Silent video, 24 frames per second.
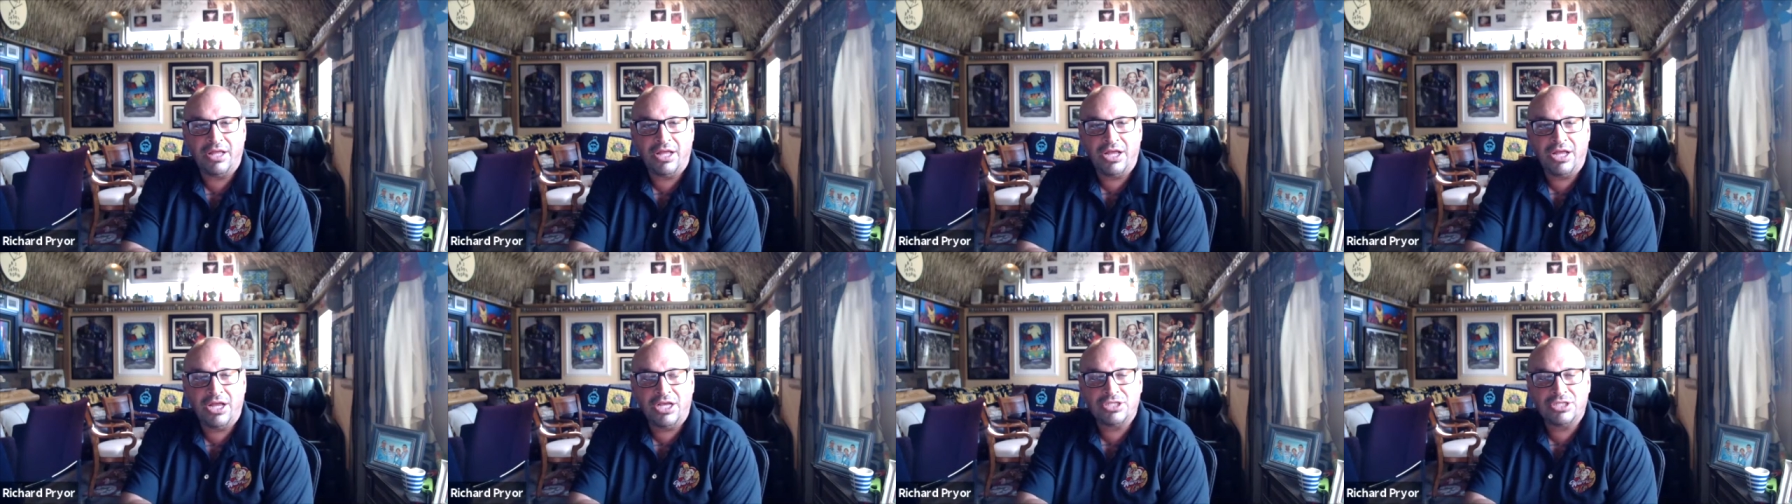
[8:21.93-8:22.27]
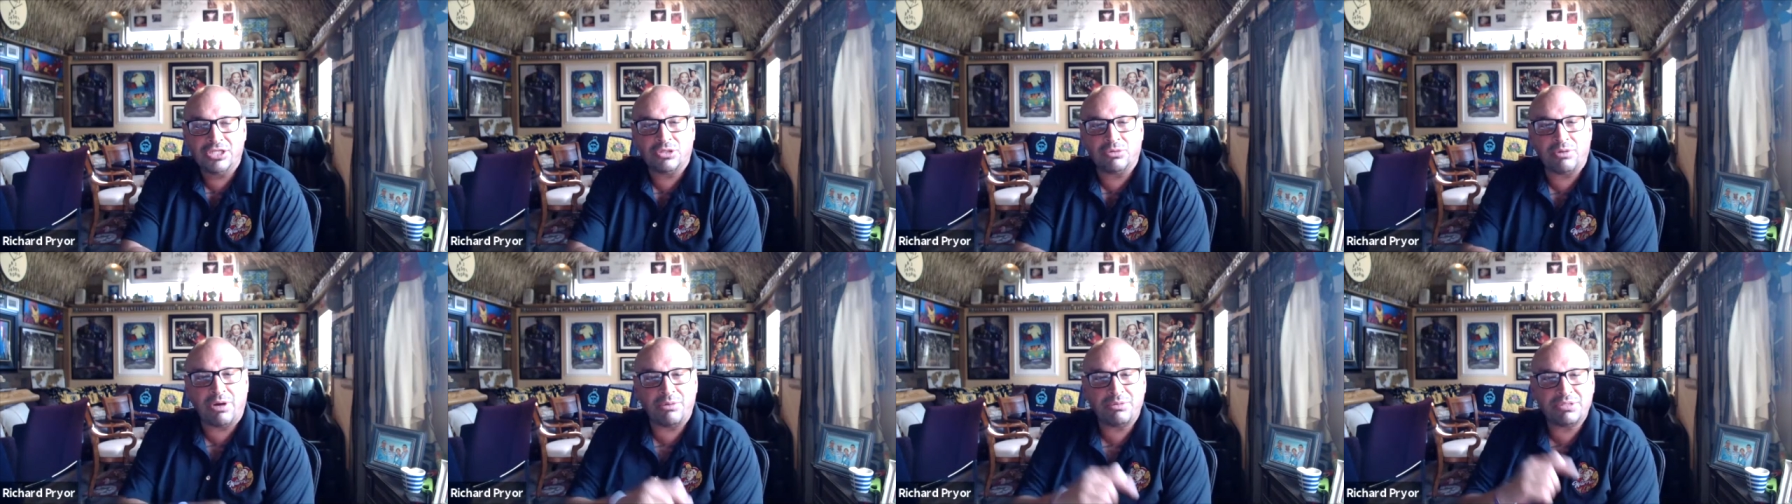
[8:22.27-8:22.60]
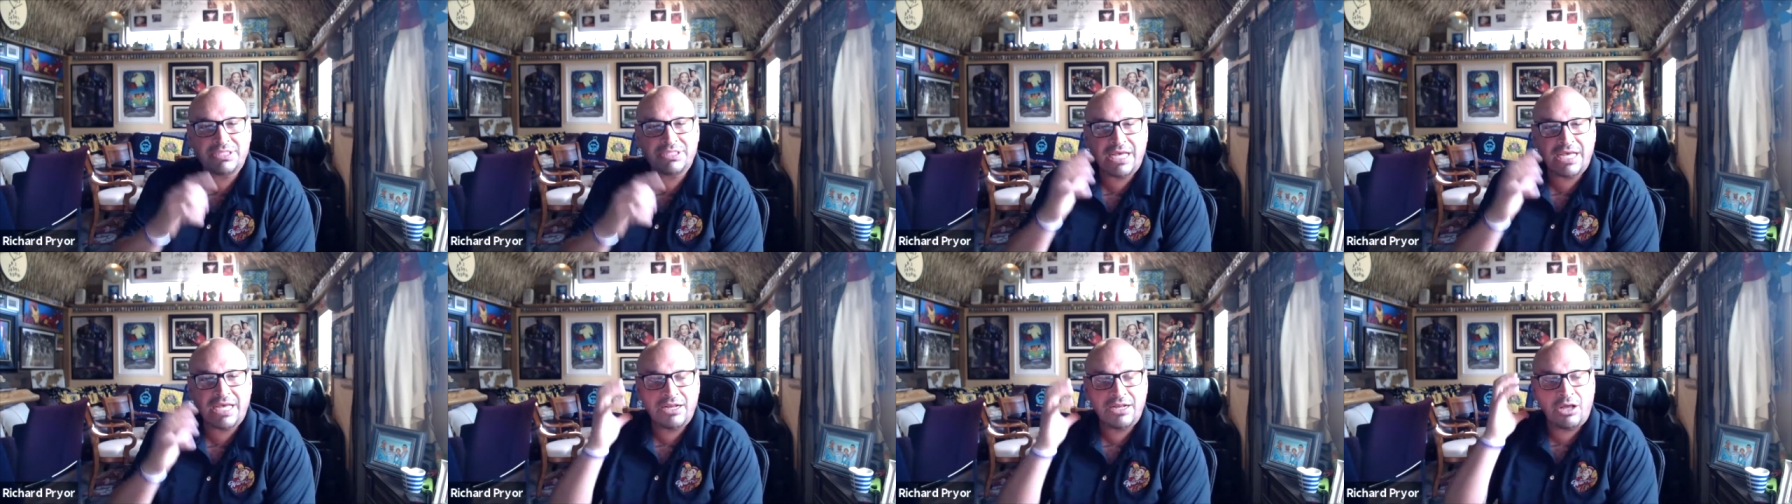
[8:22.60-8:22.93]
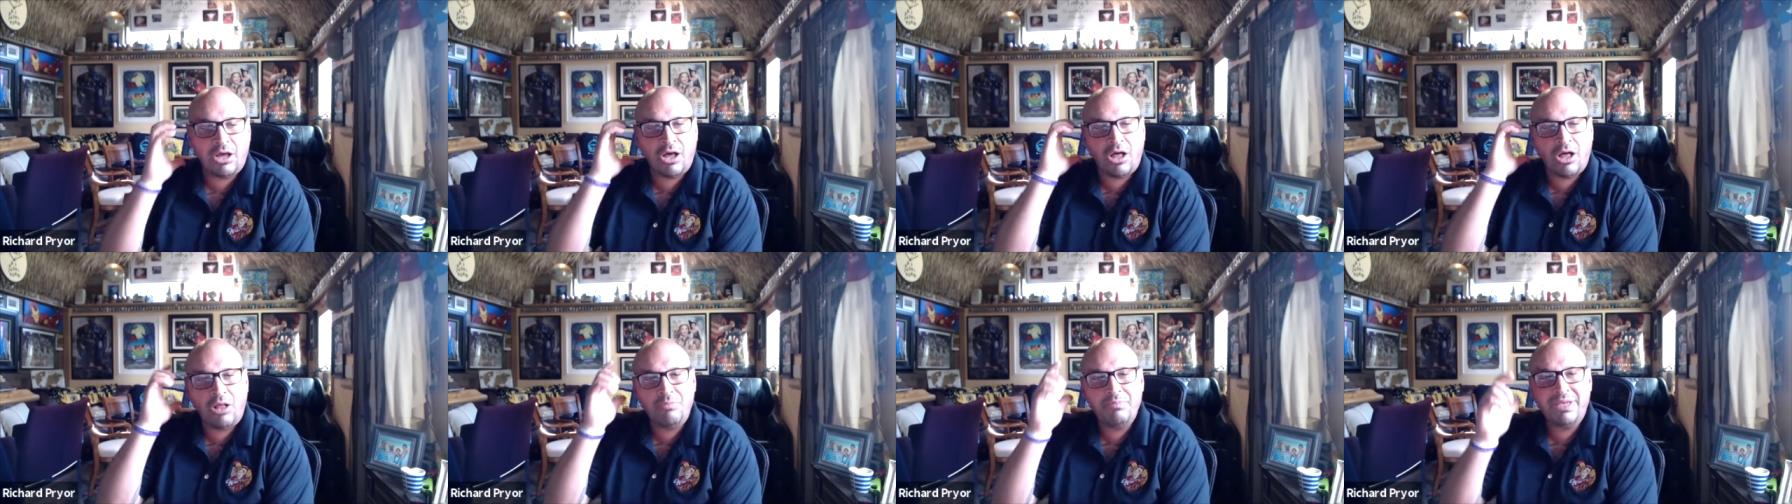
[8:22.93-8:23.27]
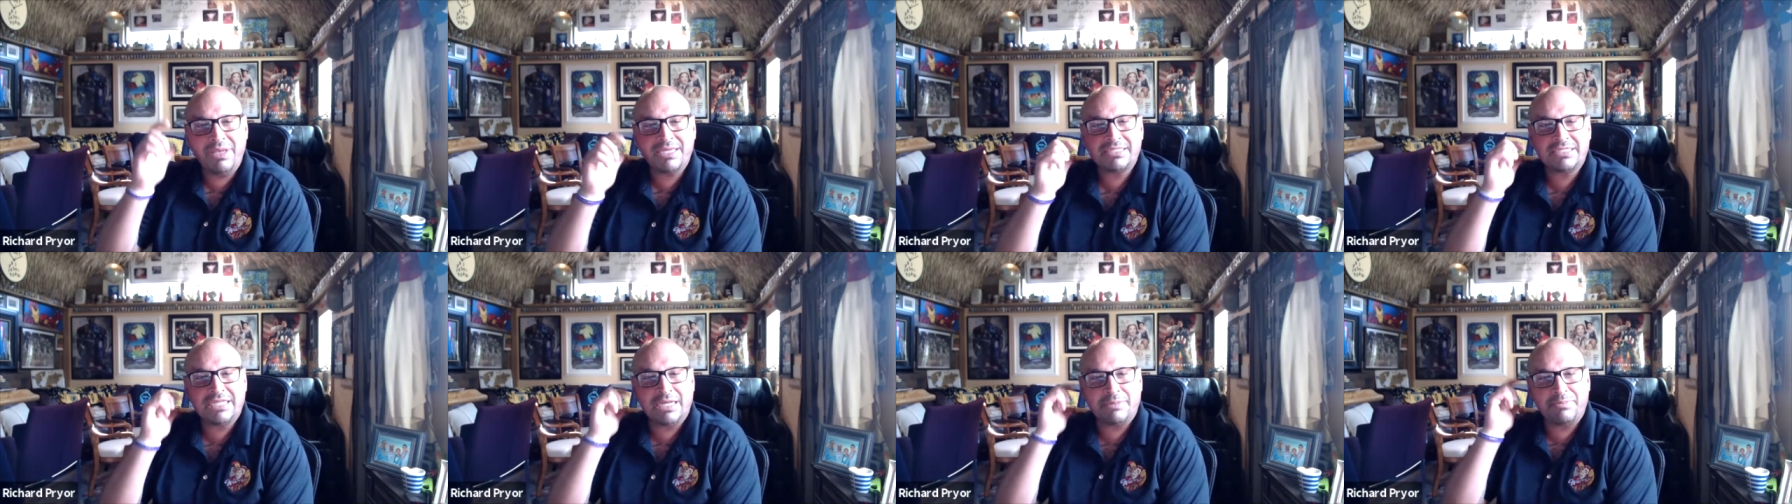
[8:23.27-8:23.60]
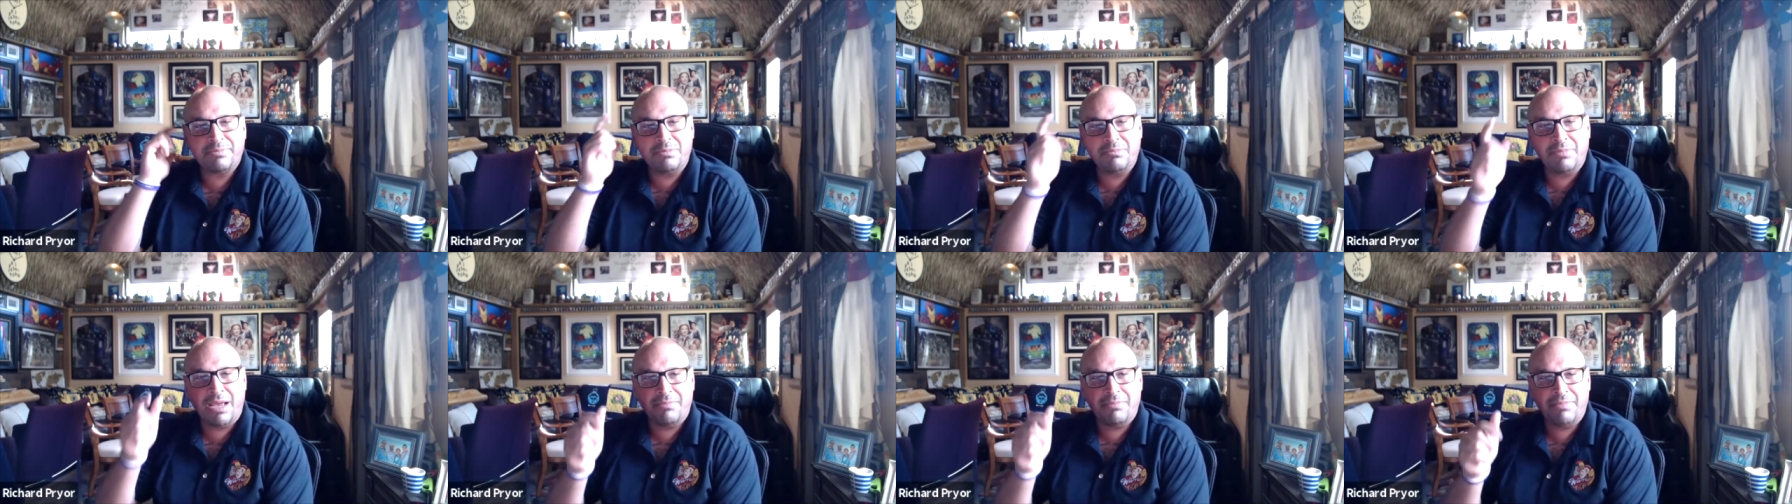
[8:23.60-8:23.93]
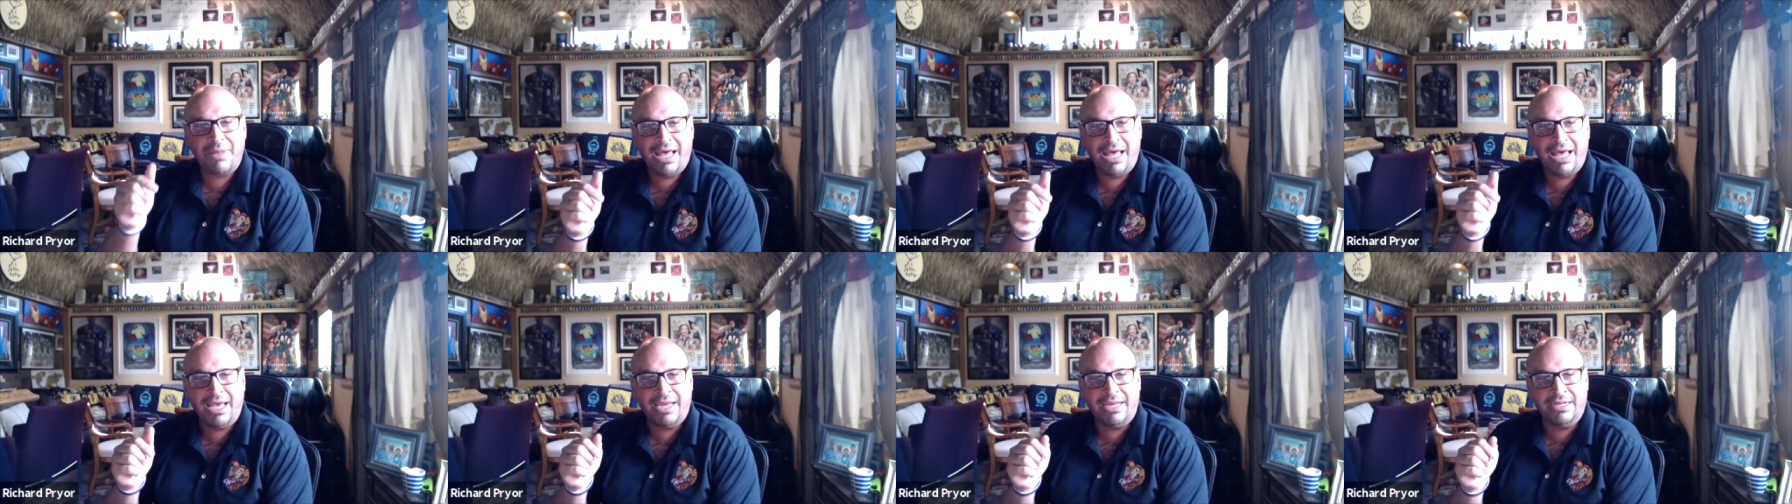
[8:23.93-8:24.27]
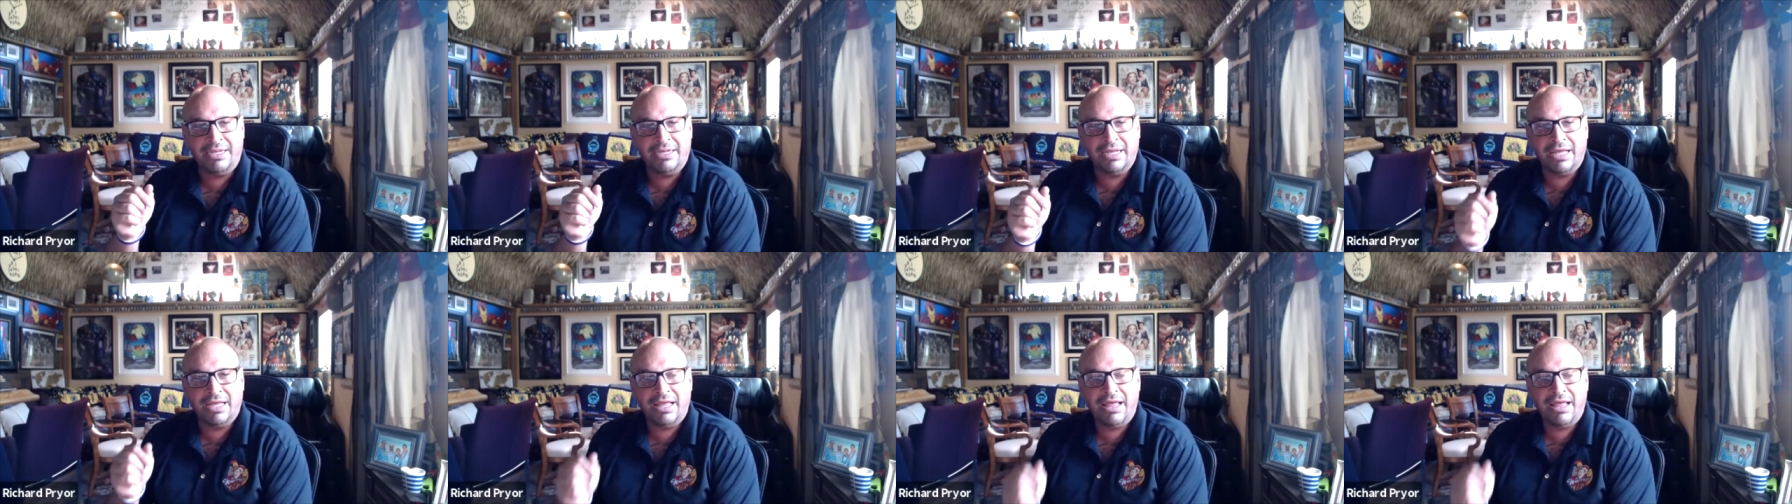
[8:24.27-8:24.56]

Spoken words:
So I was kind of all messed up in my mind.